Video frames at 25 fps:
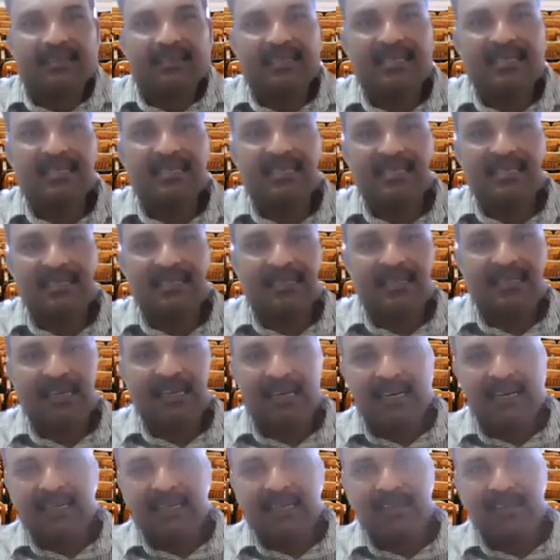Since they
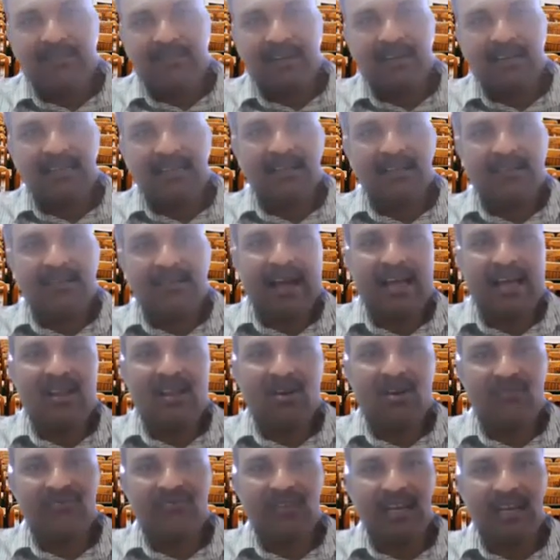are given, the
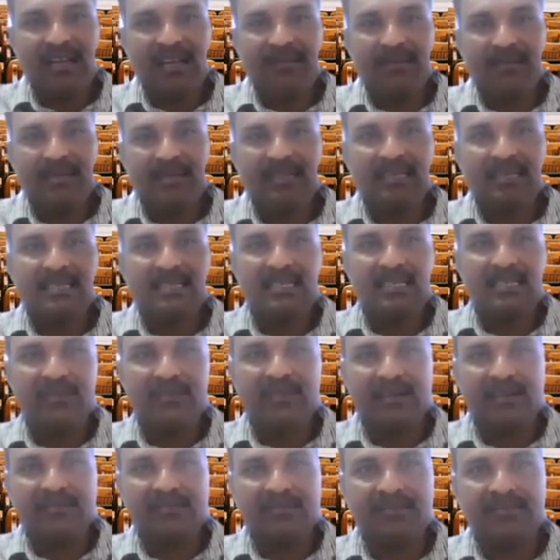value of the limit is
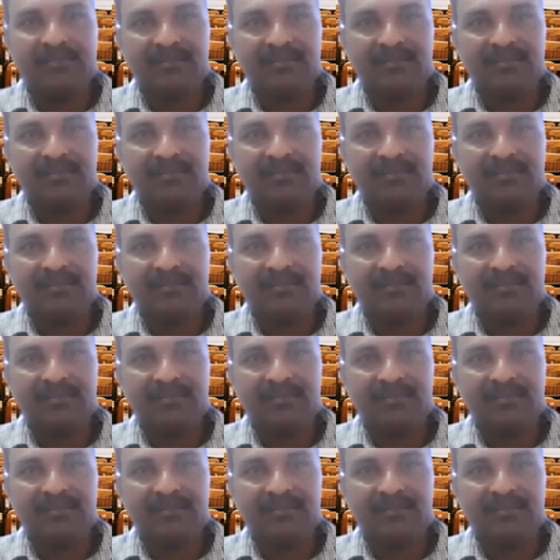given